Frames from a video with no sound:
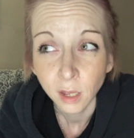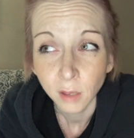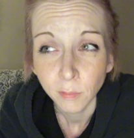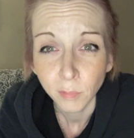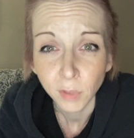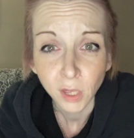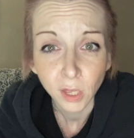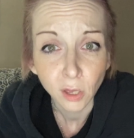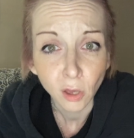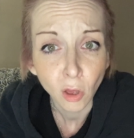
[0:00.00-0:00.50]

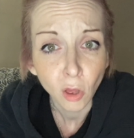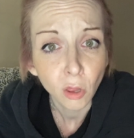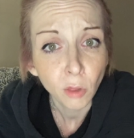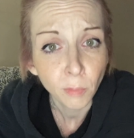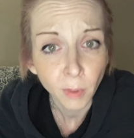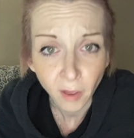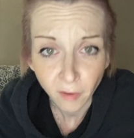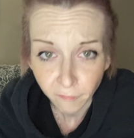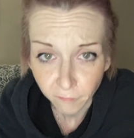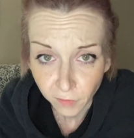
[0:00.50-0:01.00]
be all
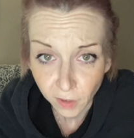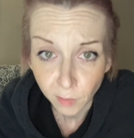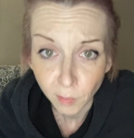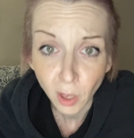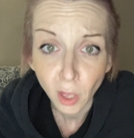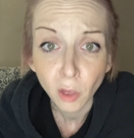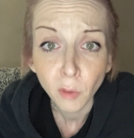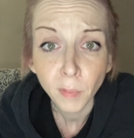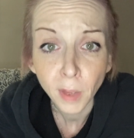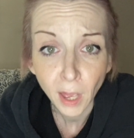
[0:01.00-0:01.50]
about
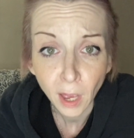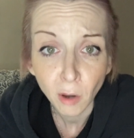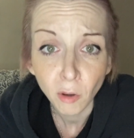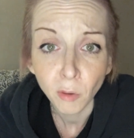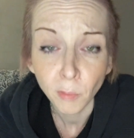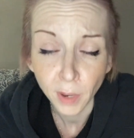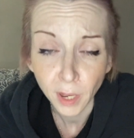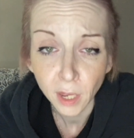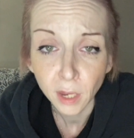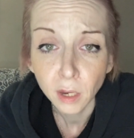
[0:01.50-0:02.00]
female
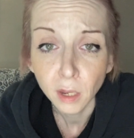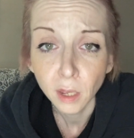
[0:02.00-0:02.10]
empowerment